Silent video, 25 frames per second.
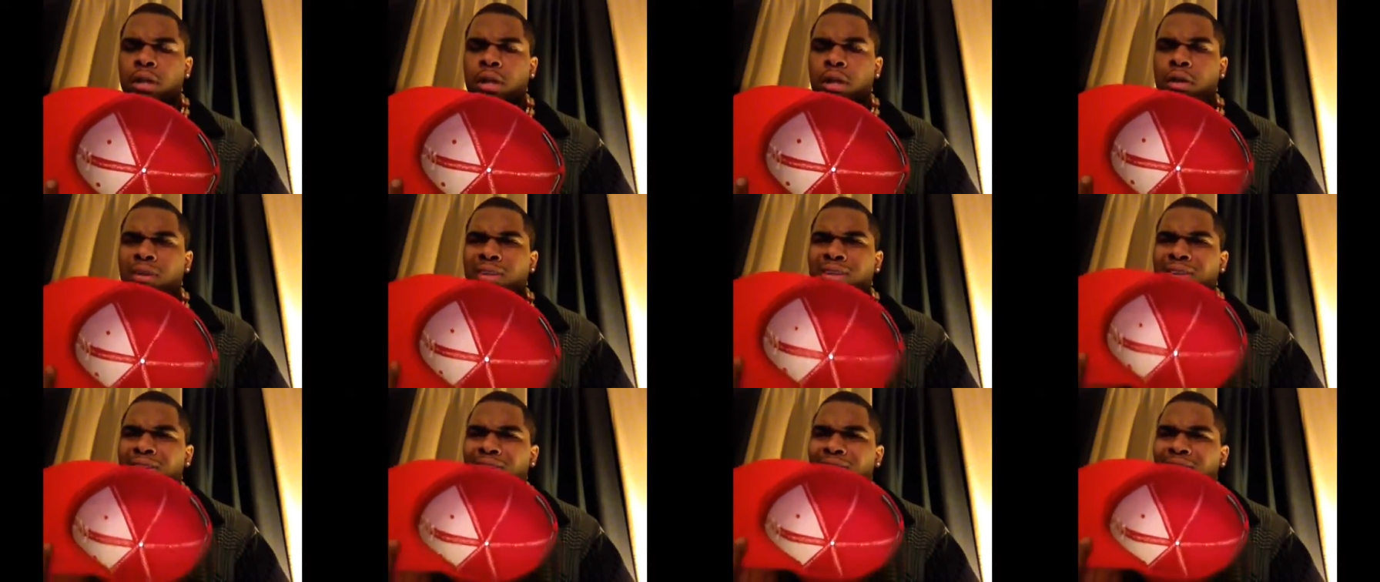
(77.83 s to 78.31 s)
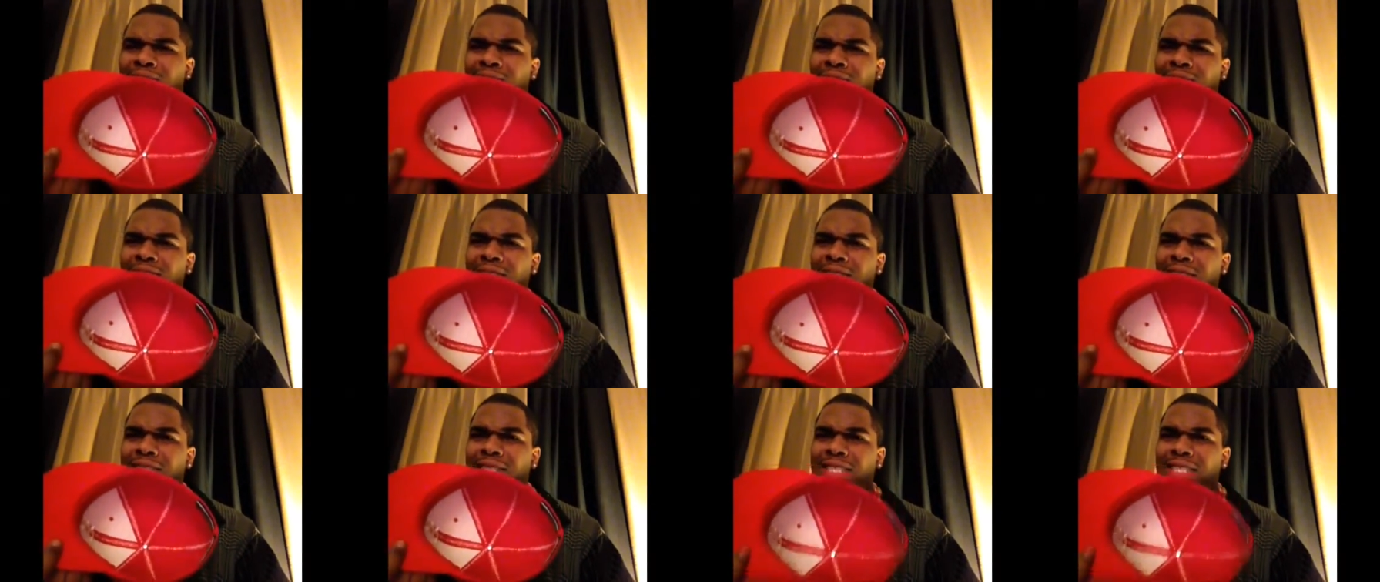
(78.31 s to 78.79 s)
Hold on.
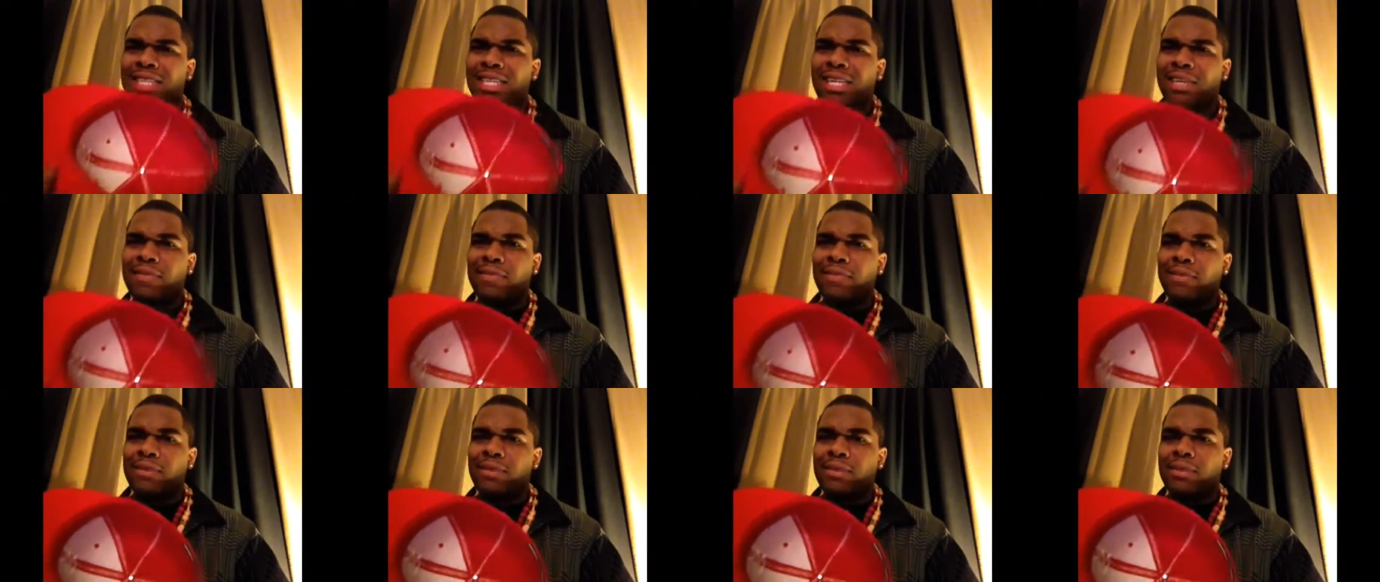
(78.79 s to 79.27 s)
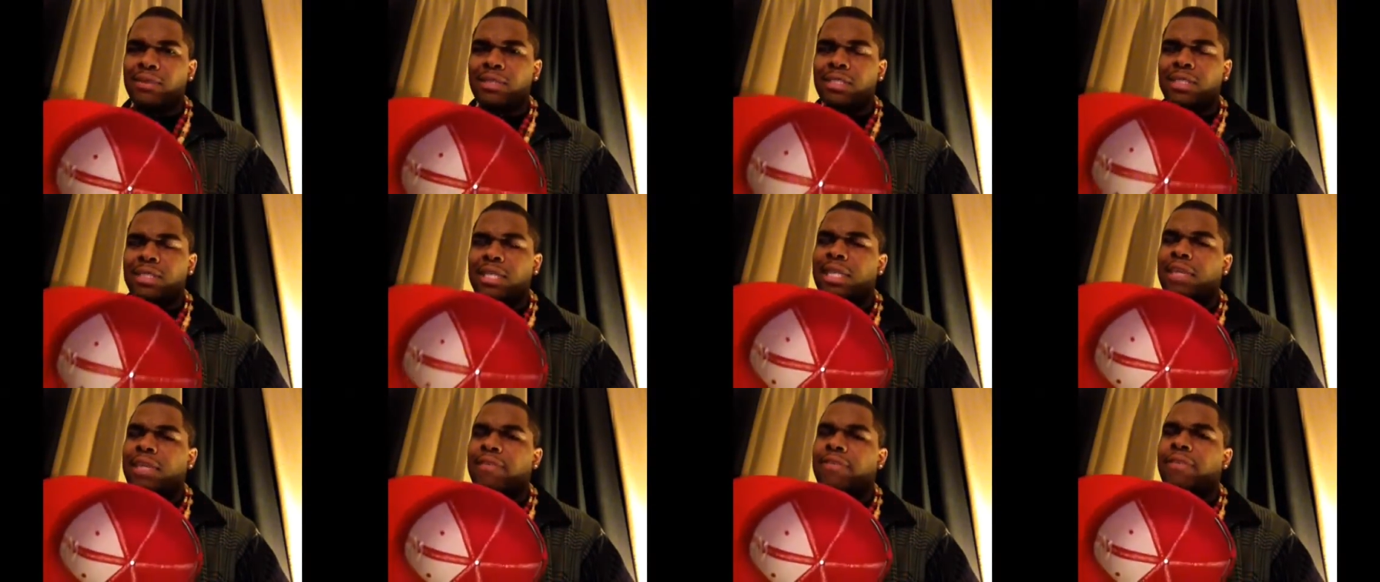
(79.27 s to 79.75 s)
This ain't even
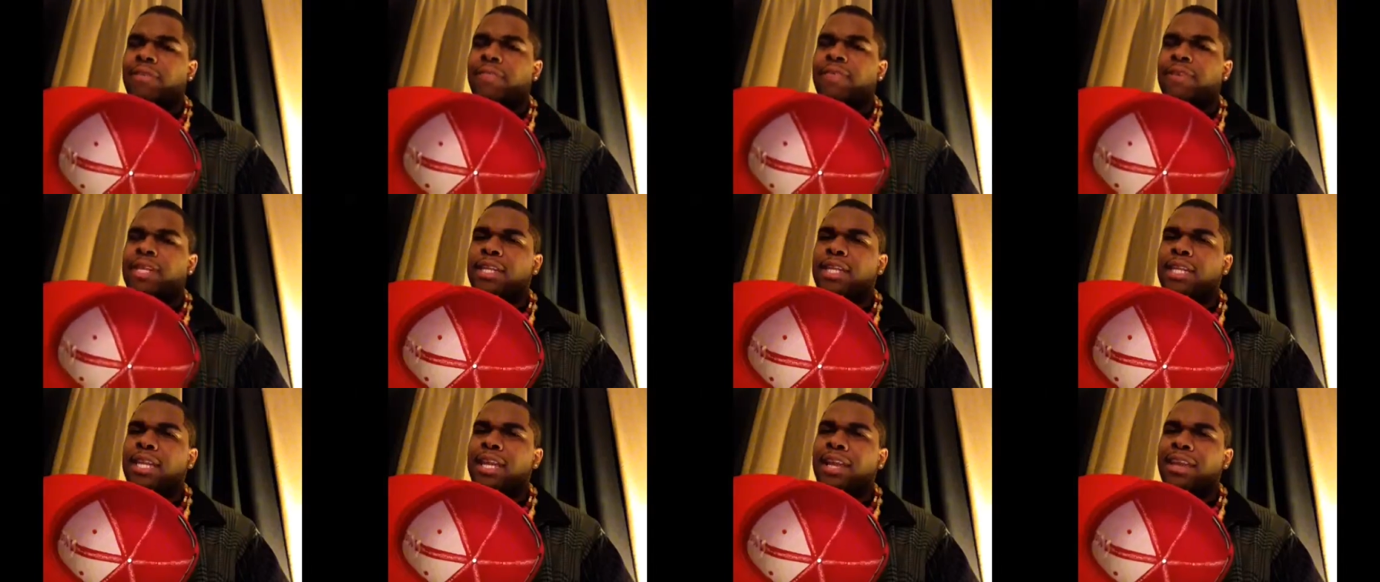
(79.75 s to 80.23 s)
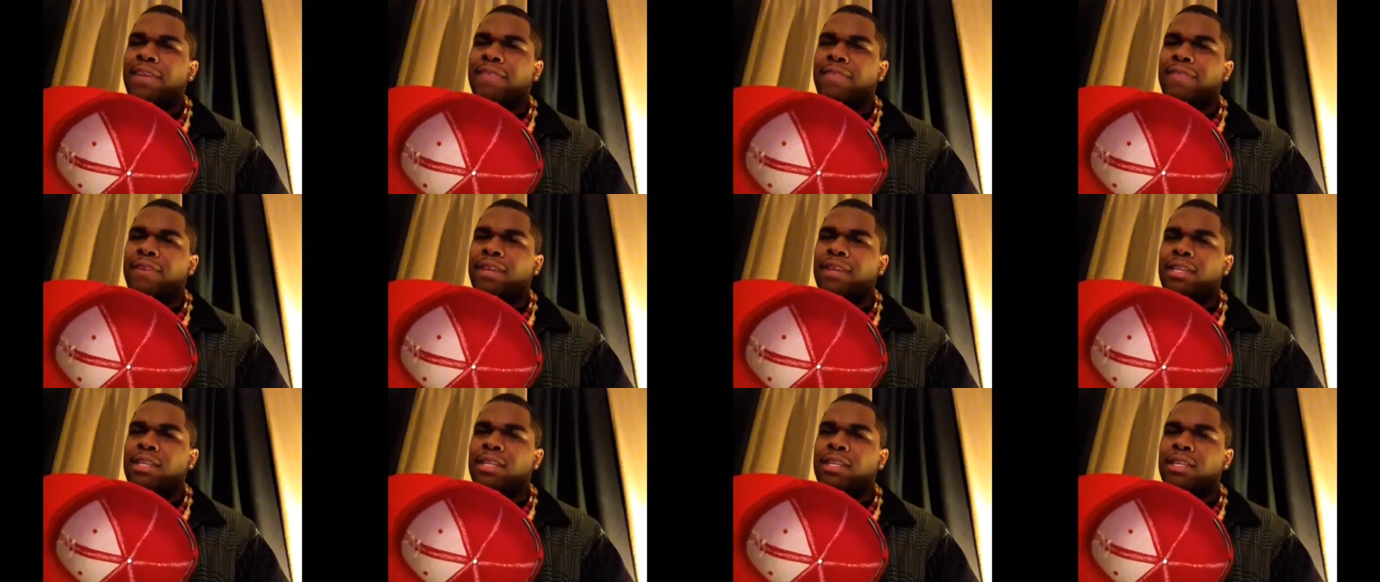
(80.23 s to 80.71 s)
this ain't even a
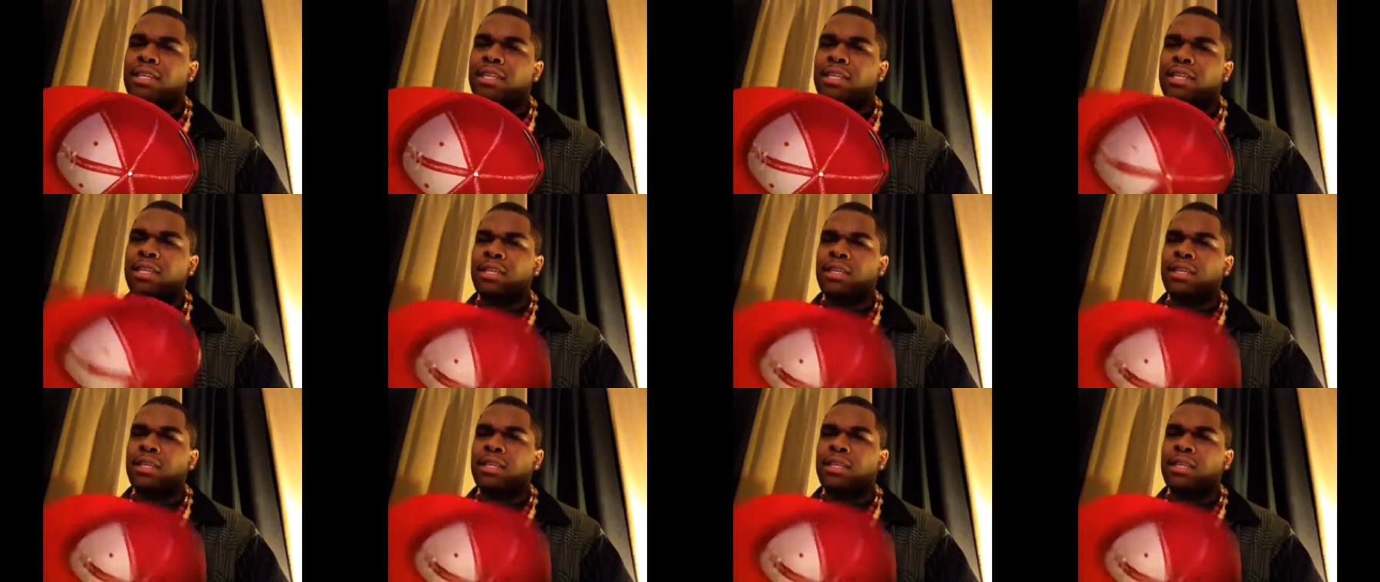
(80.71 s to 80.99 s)
5950.